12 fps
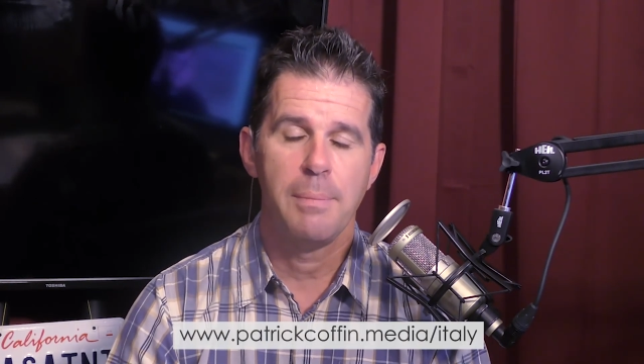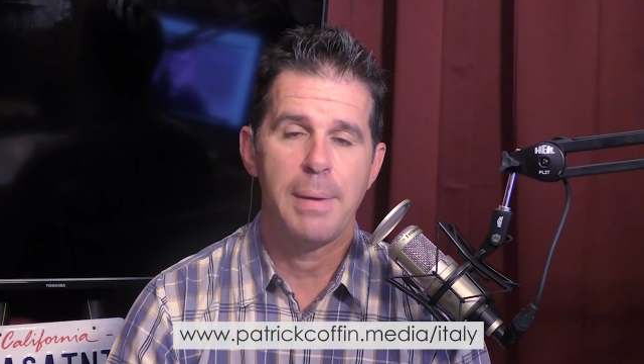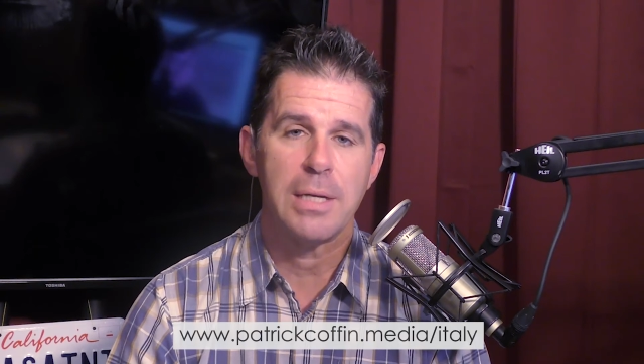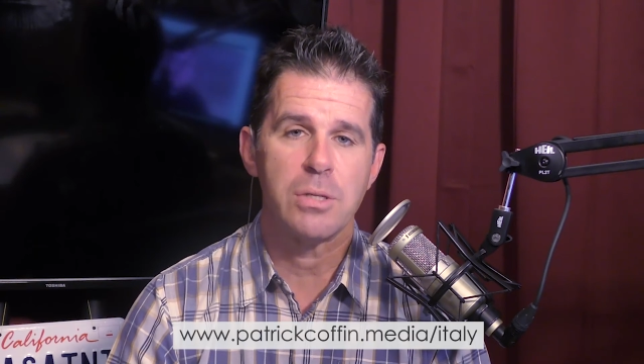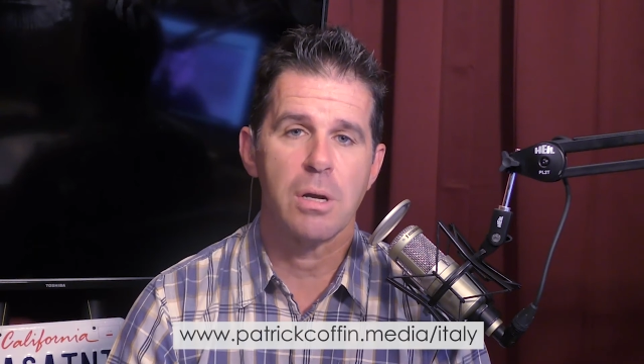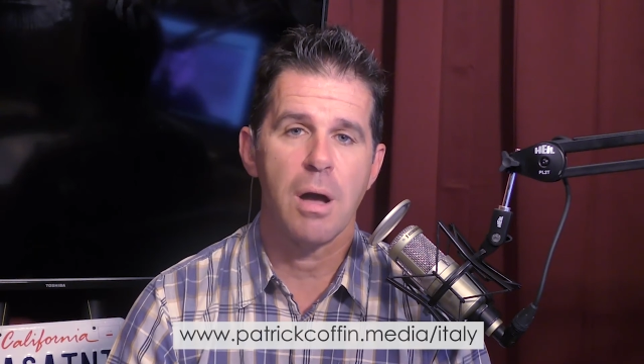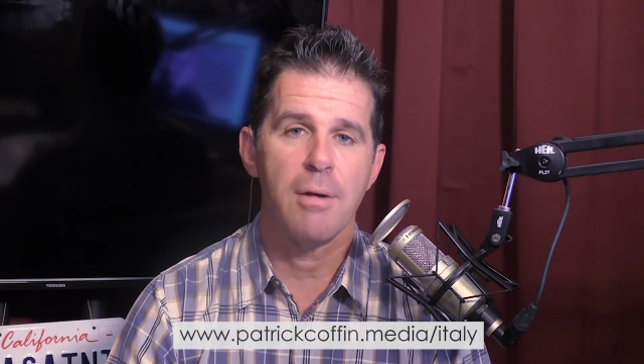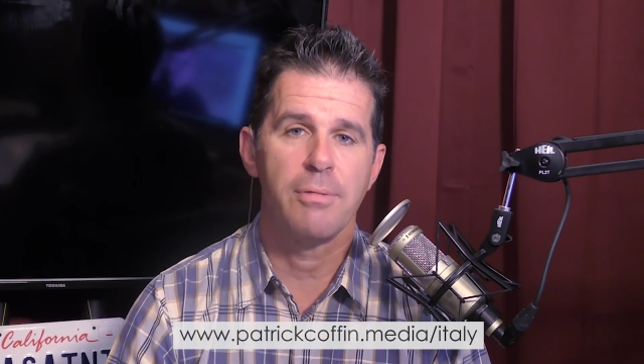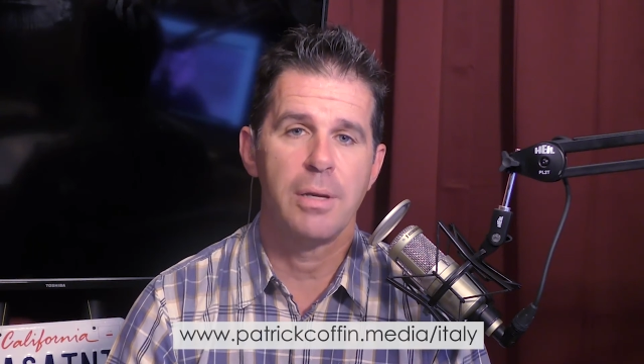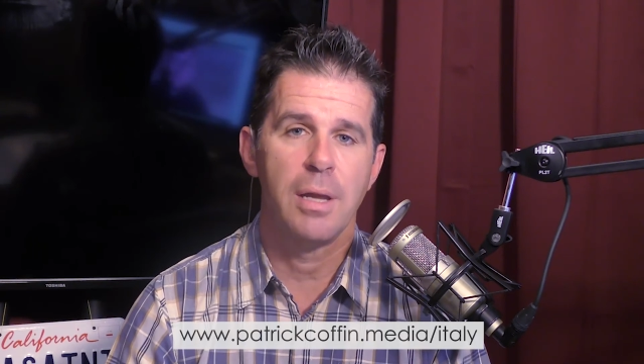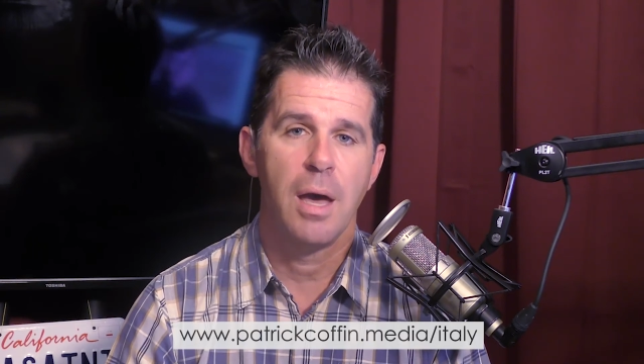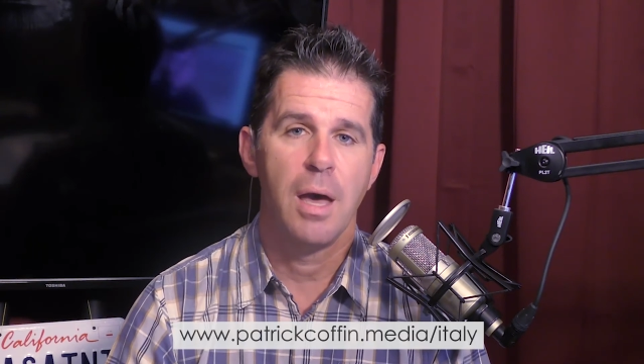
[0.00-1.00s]

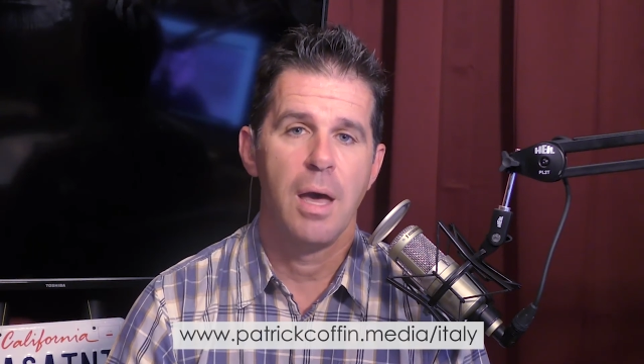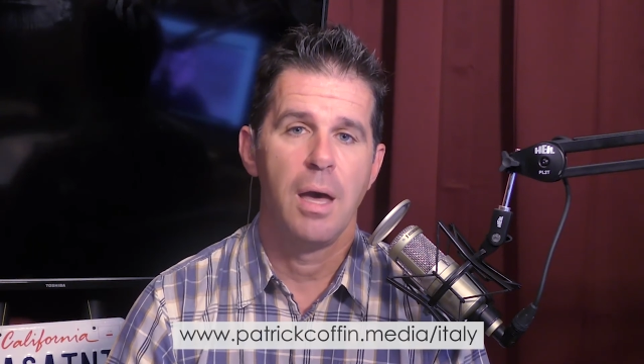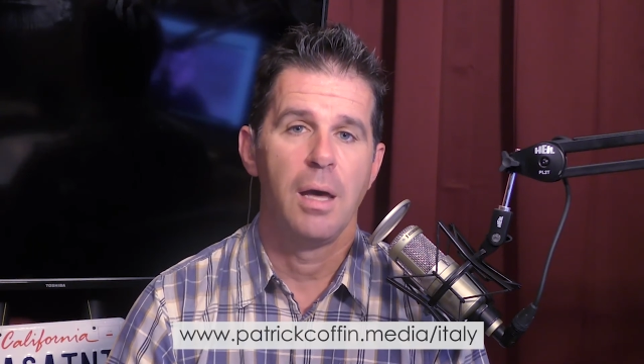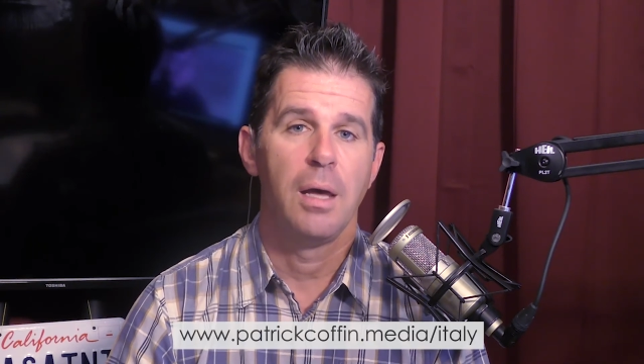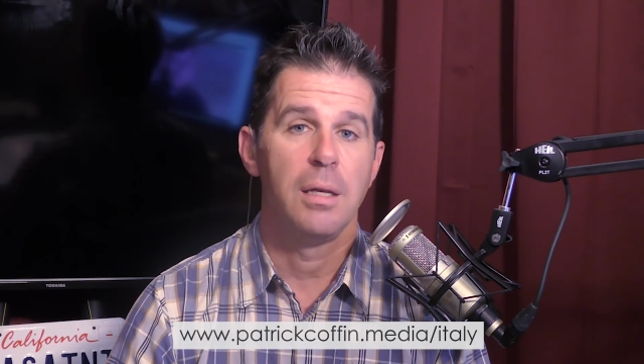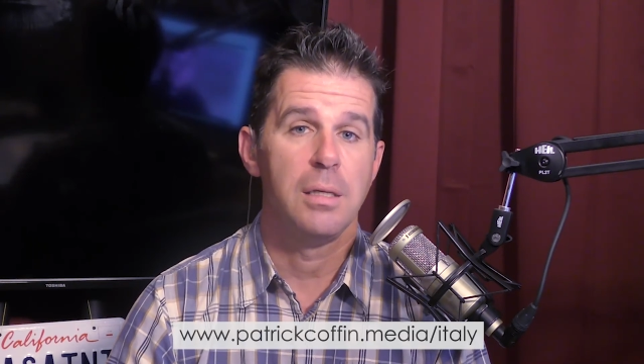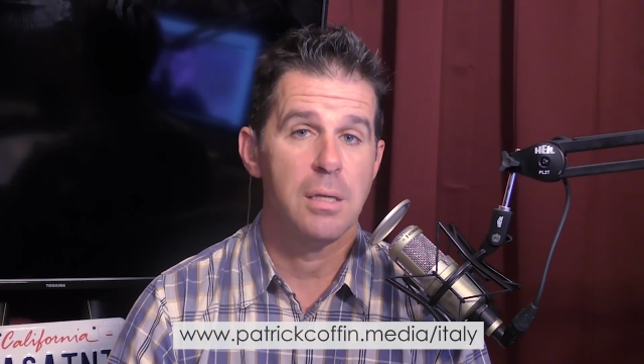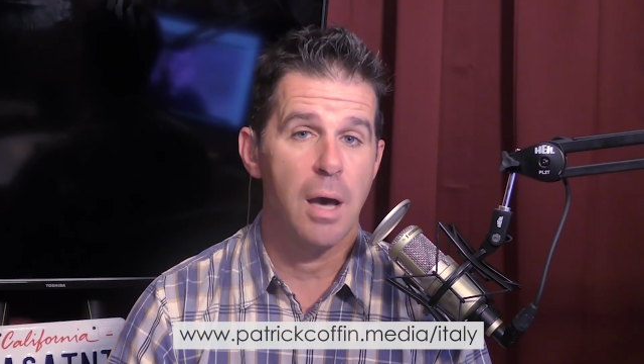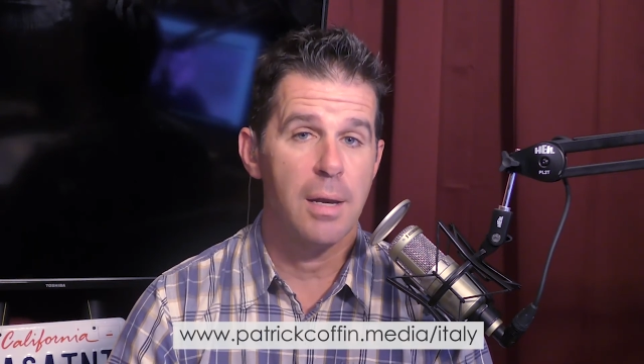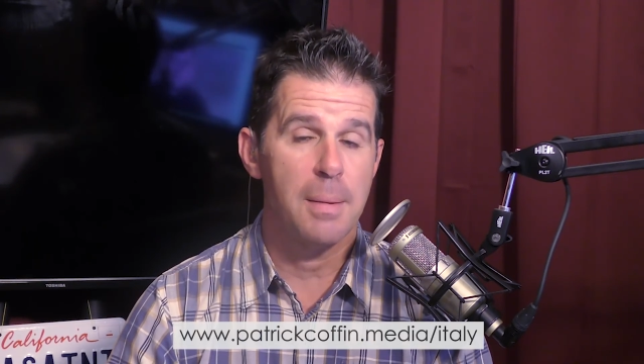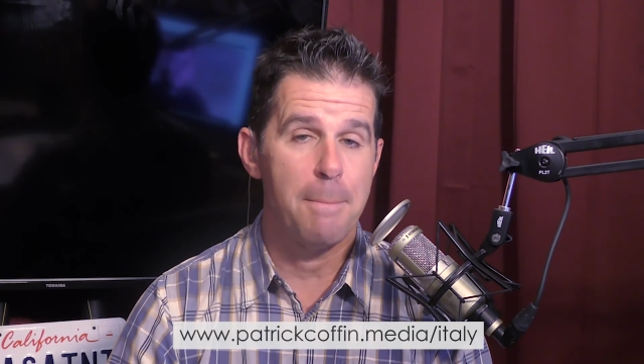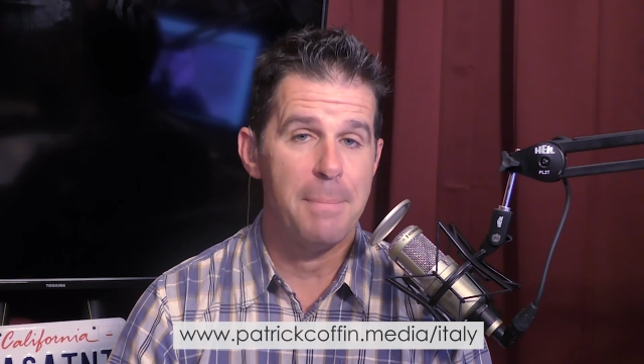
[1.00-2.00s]

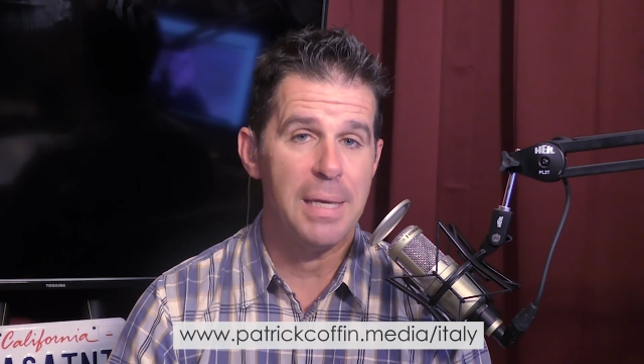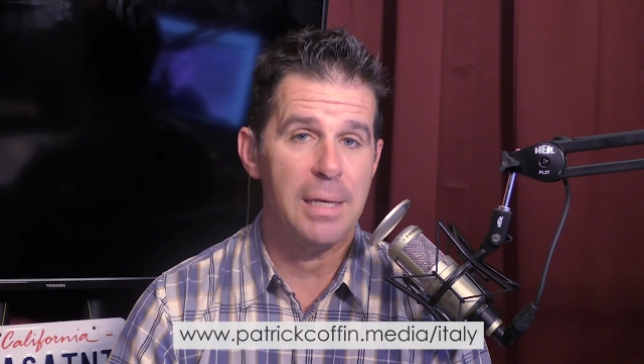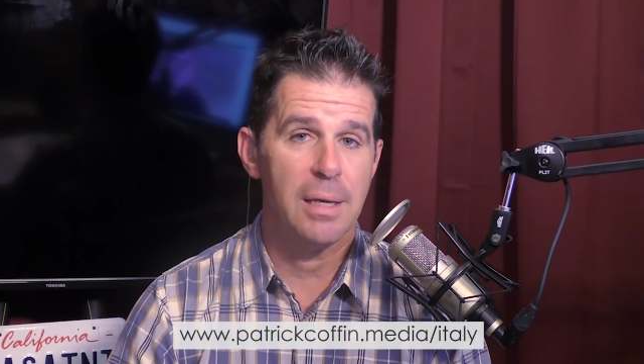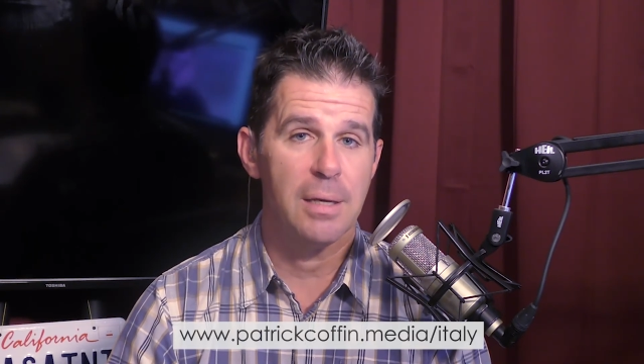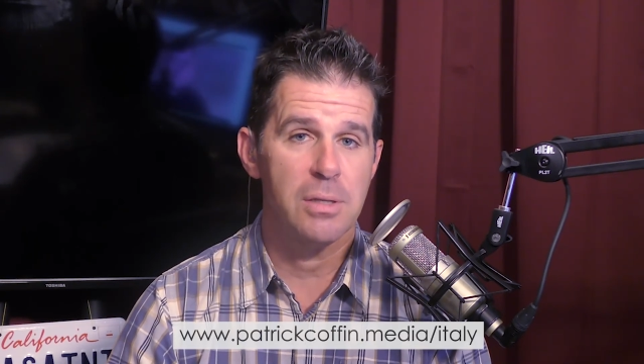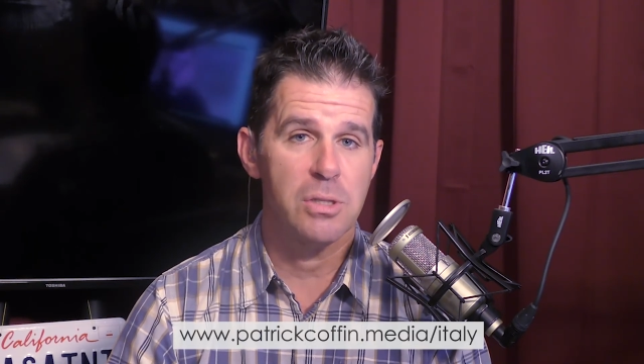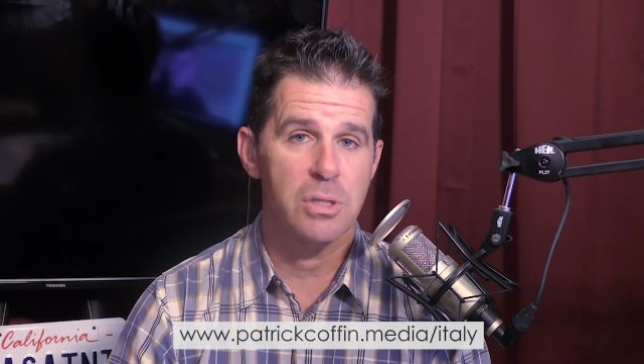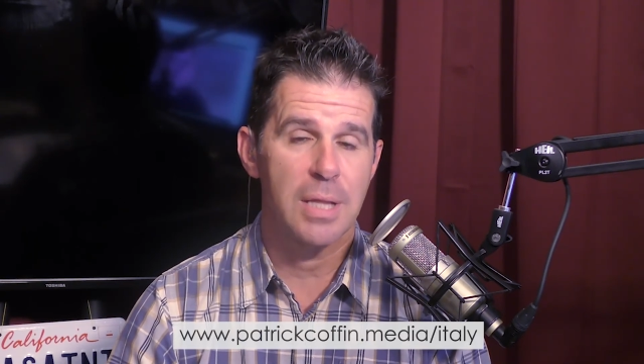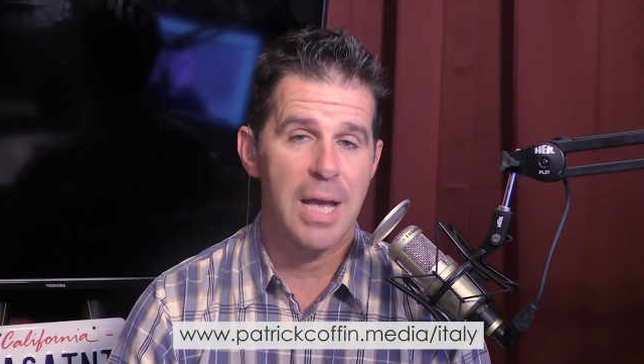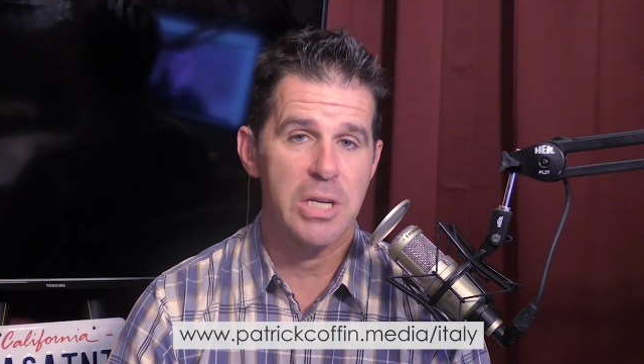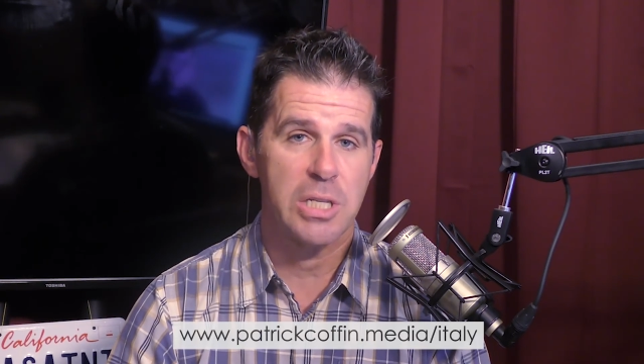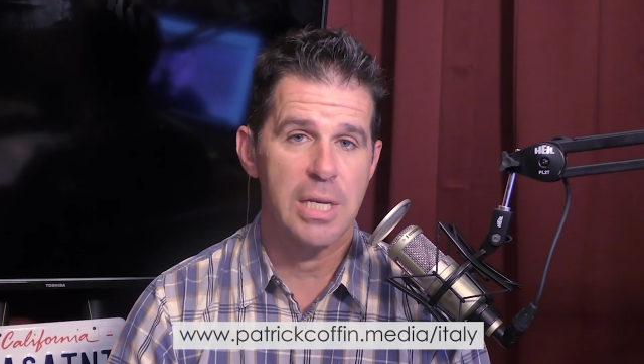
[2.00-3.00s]

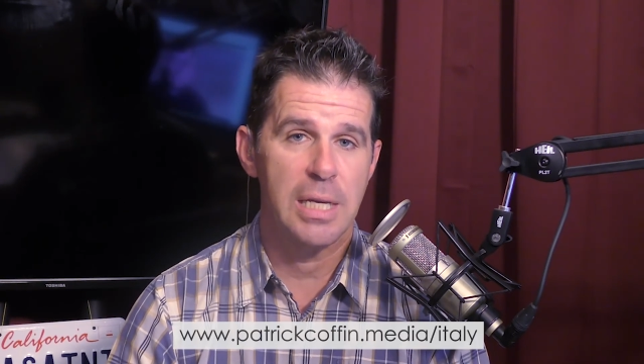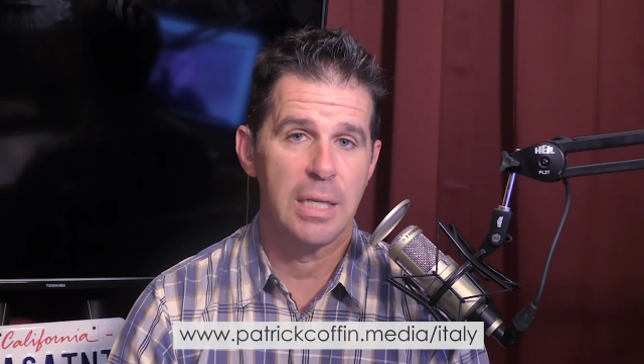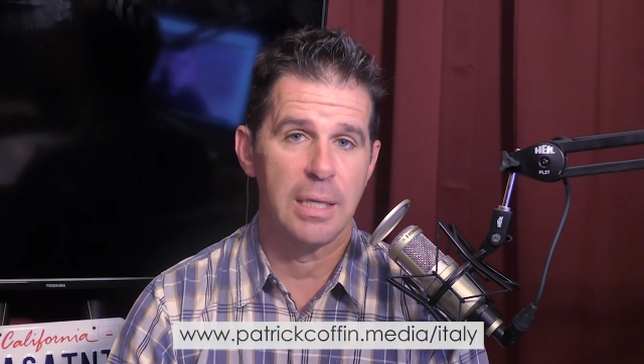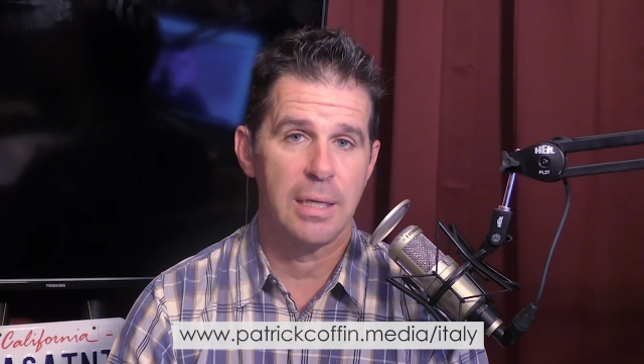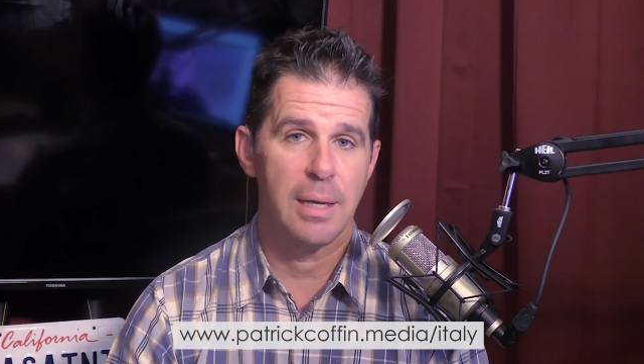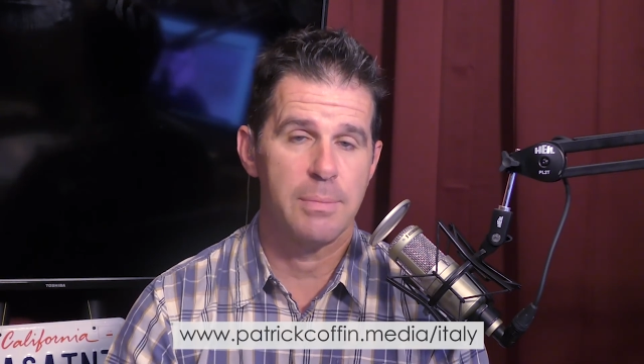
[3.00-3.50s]
patrickcoffin.media/Italy.